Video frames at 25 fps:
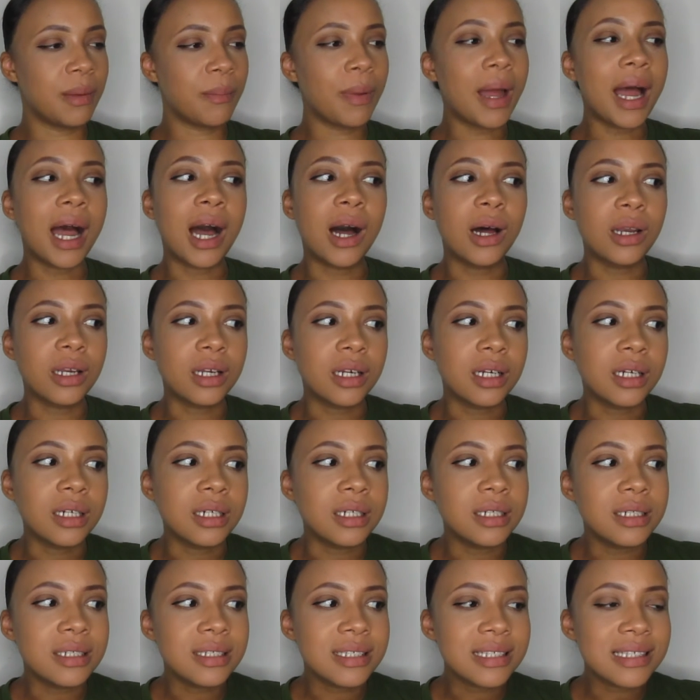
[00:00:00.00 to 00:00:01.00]

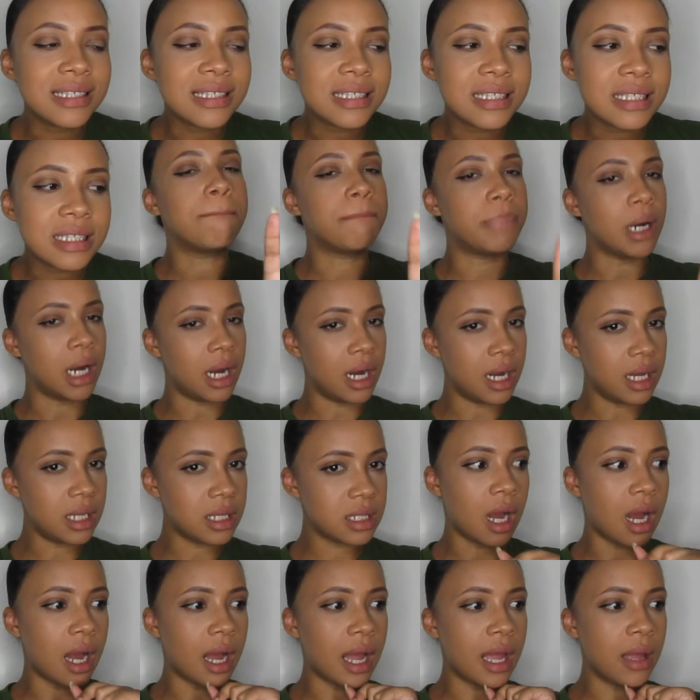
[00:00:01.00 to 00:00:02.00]
powders, but
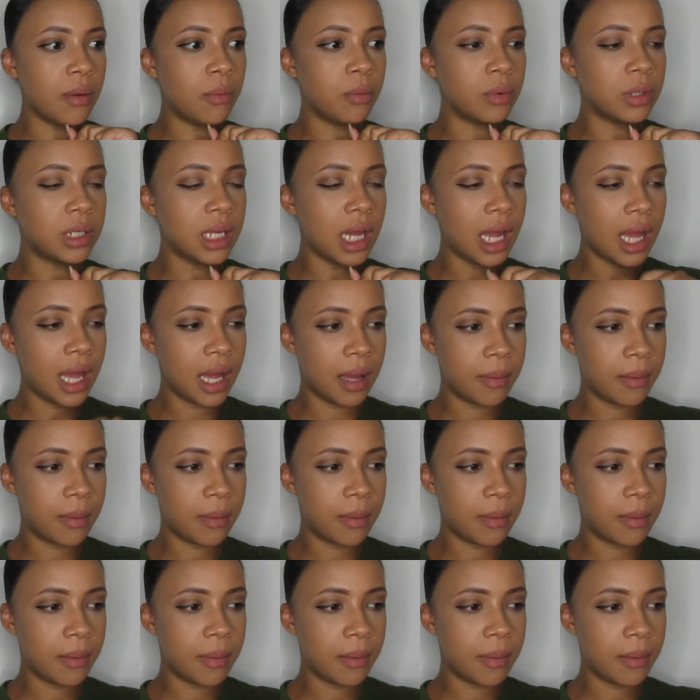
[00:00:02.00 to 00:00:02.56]
I would